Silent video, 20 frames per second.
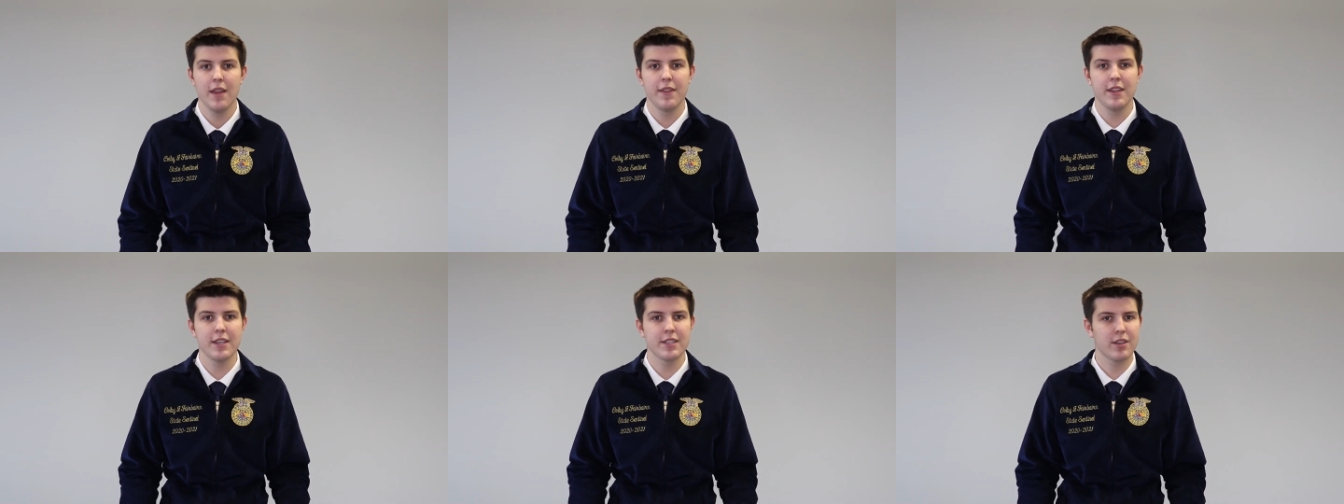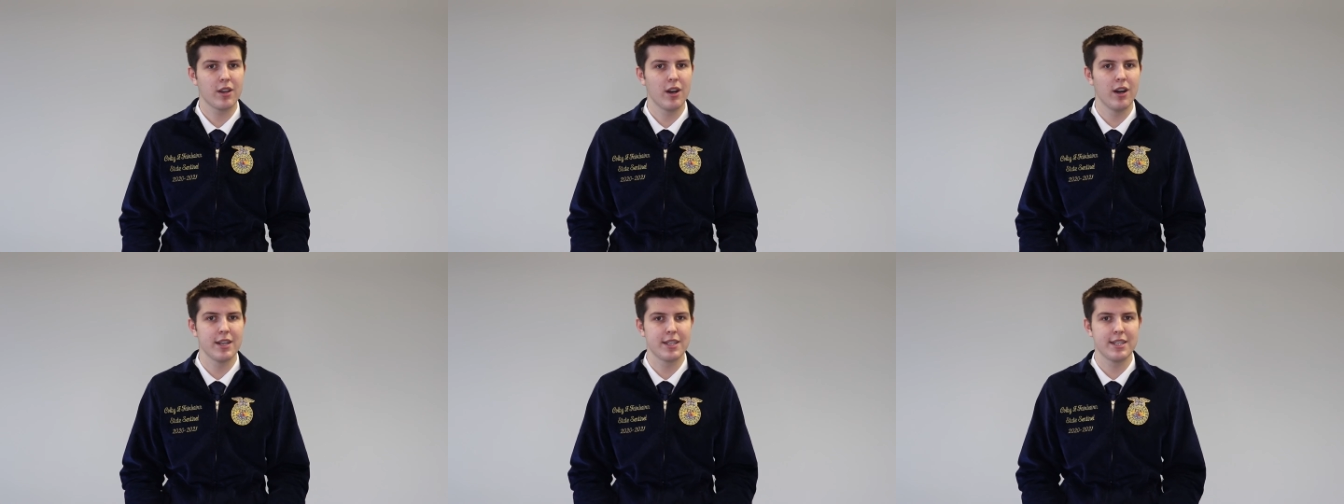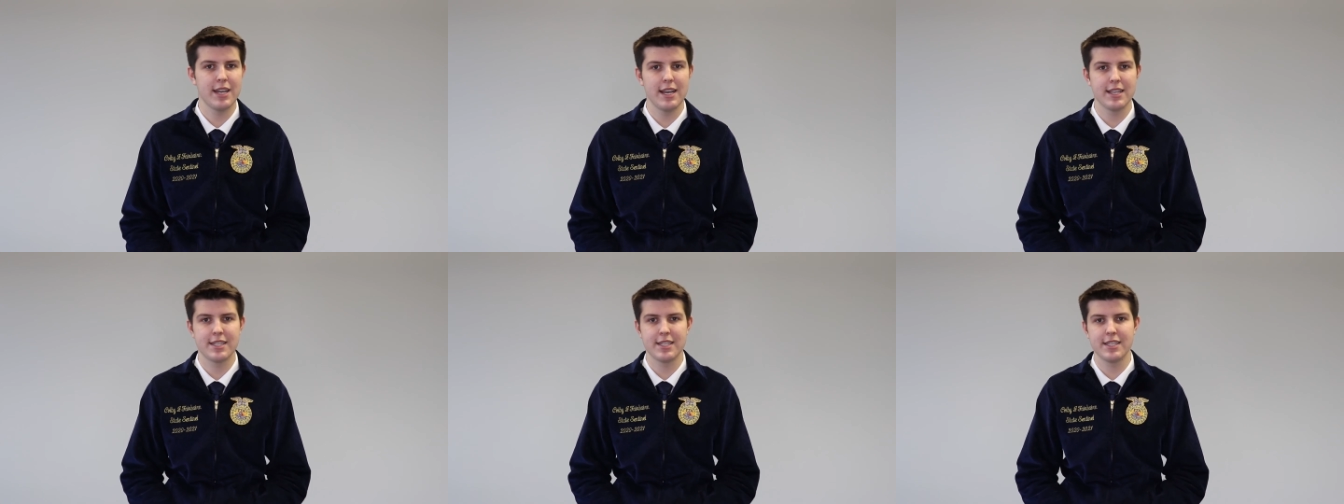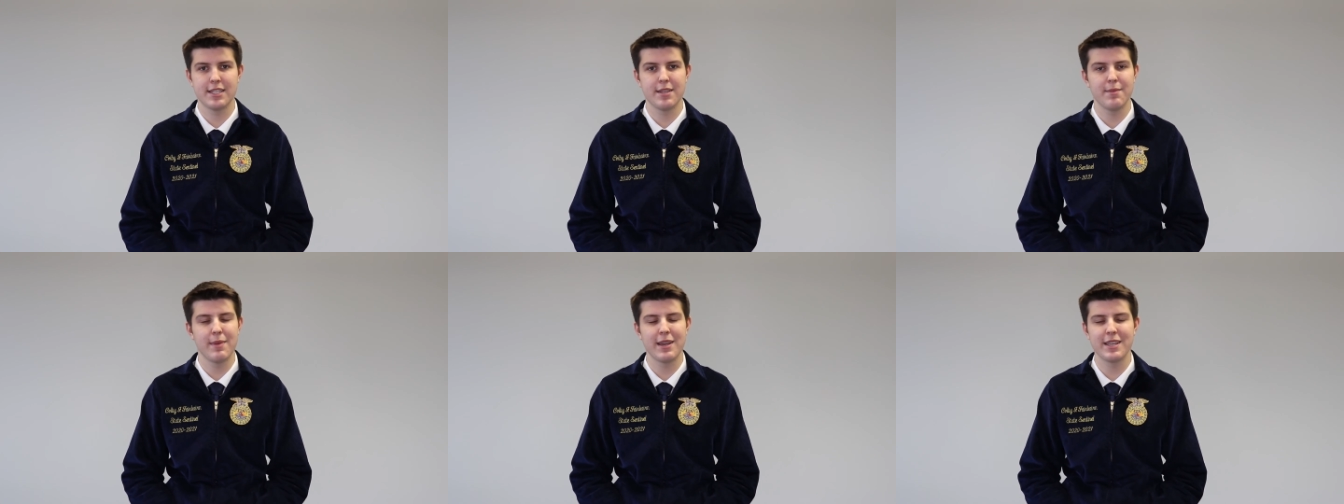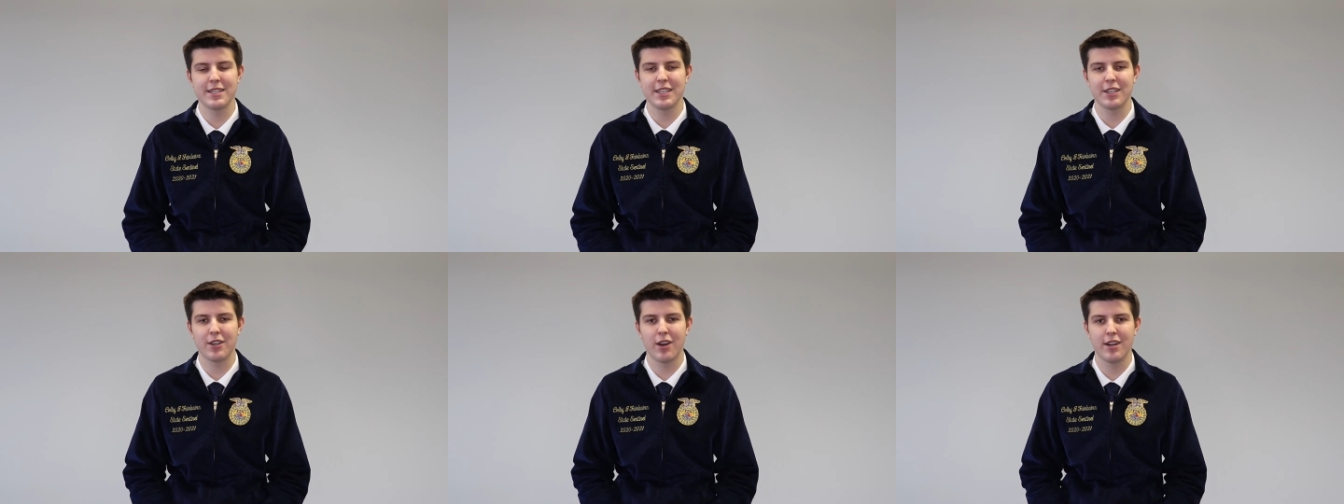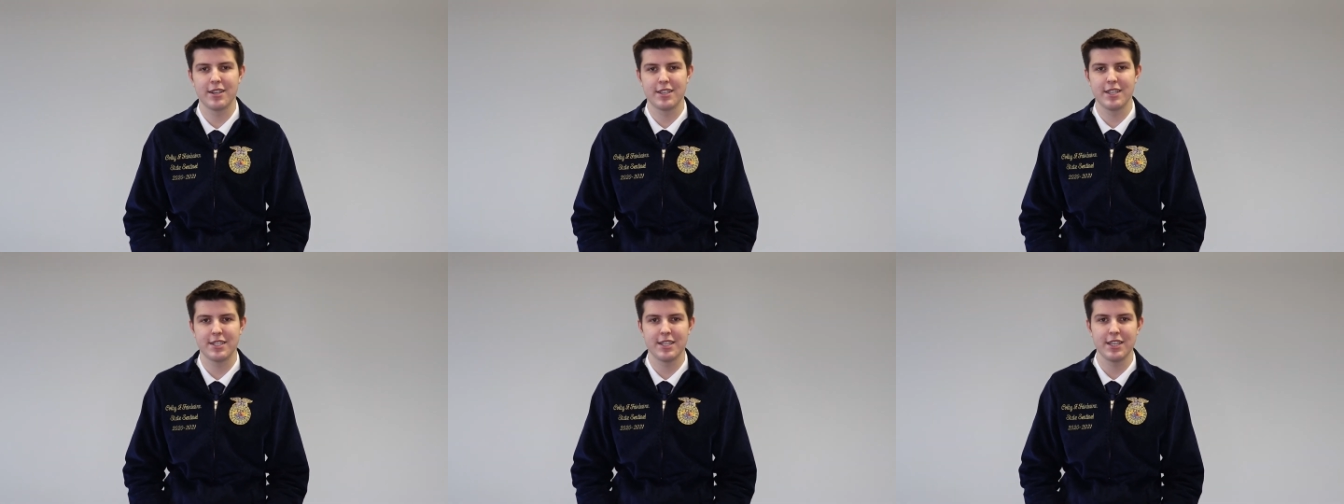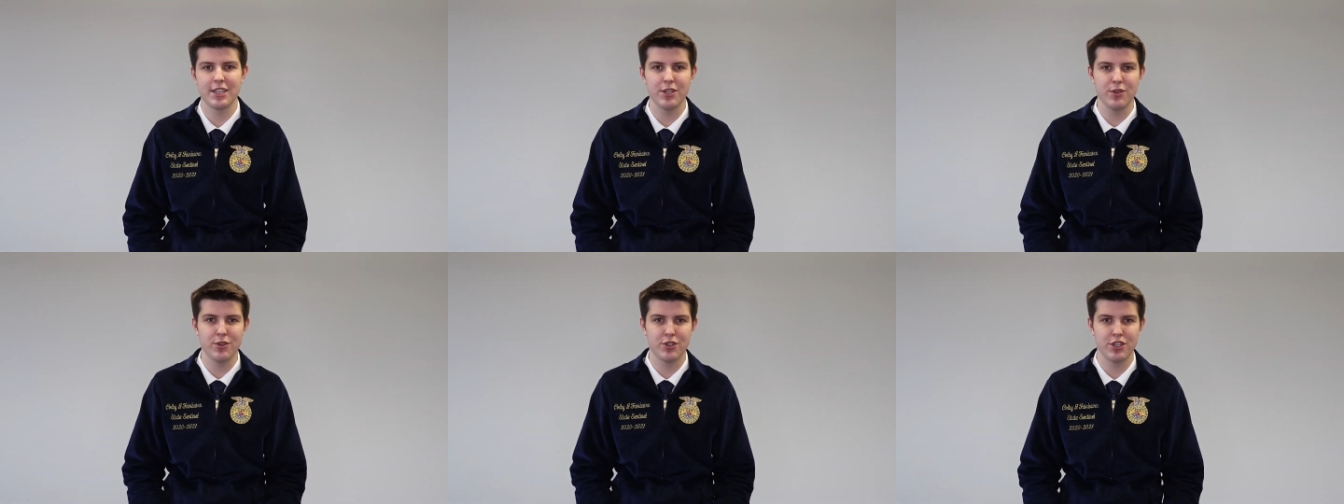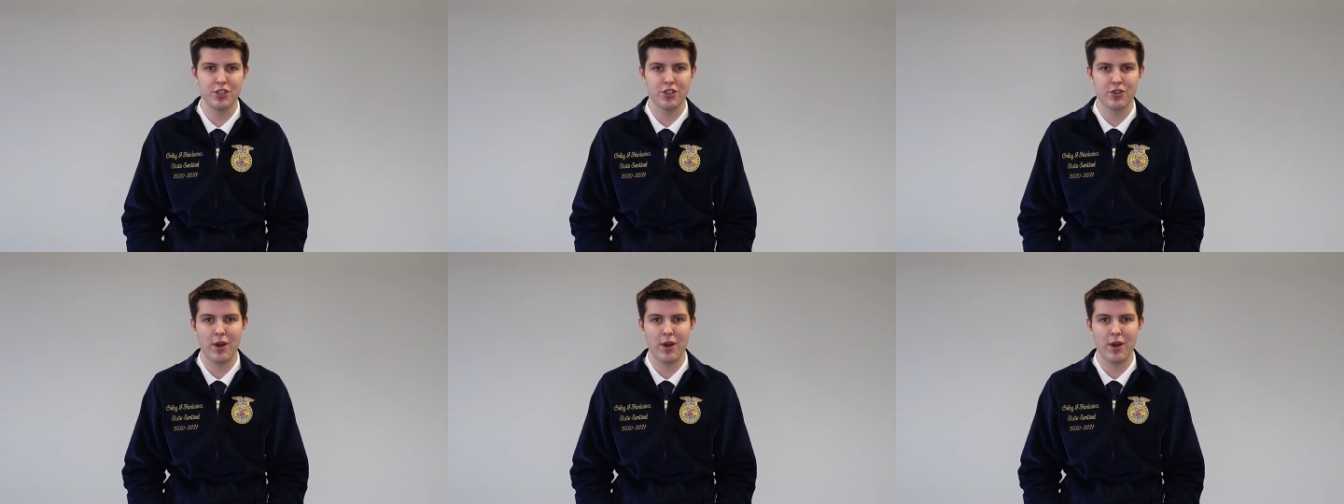This contest is an amazing contest that you should